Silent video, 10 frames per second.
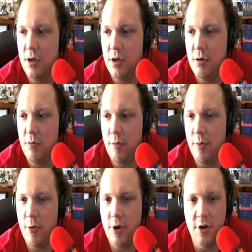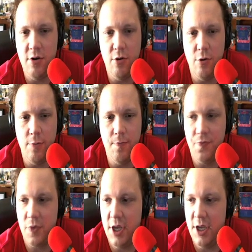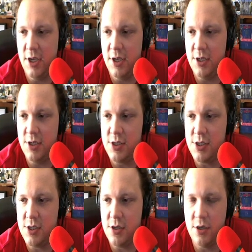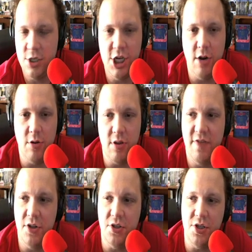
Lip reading: What we want to do is check out the filters